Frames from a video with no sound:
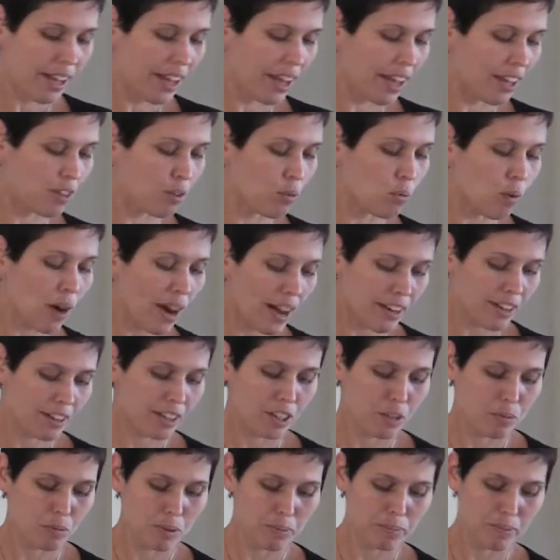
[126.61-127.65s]
and the wider
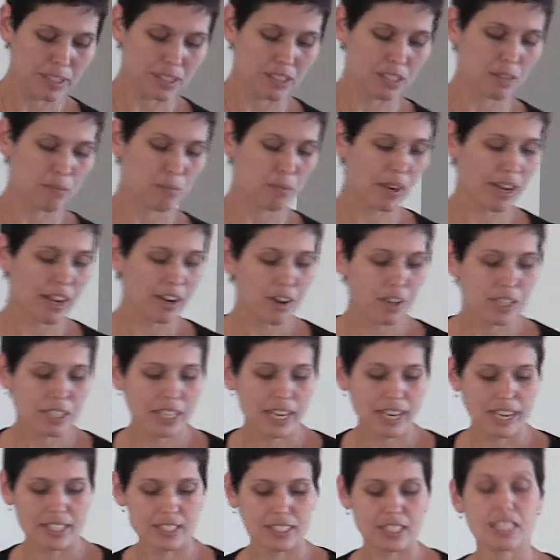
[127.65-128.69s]
commitments that
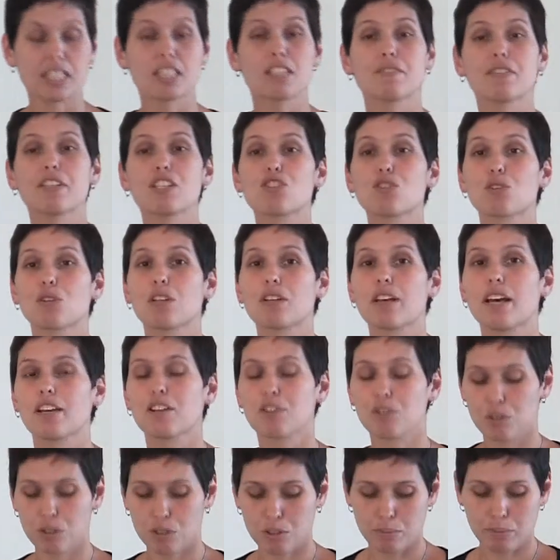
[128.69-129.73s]
prioritize individual
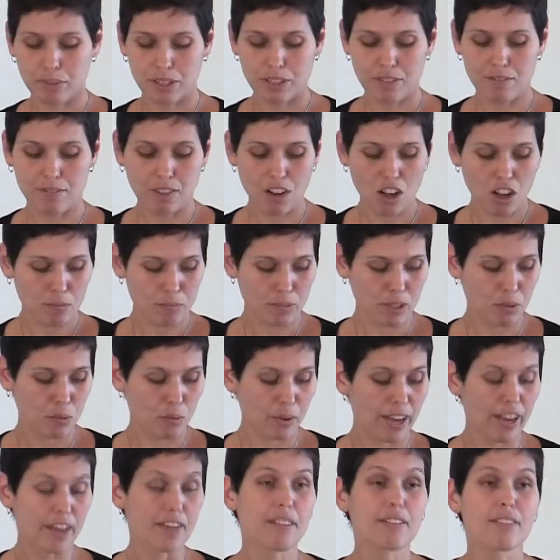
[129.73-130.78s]
and group involvement
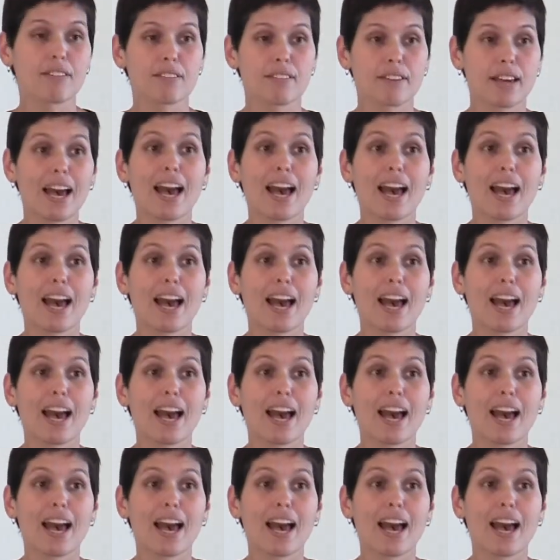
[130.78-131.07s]
with